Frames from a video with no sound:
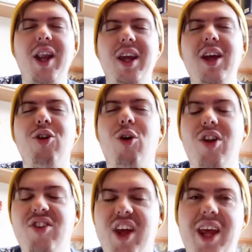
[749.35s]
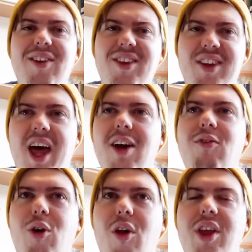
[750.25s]
I need all the savings there
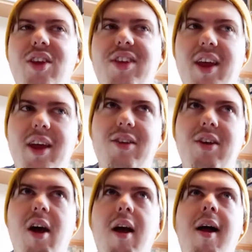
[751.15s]
for all these things,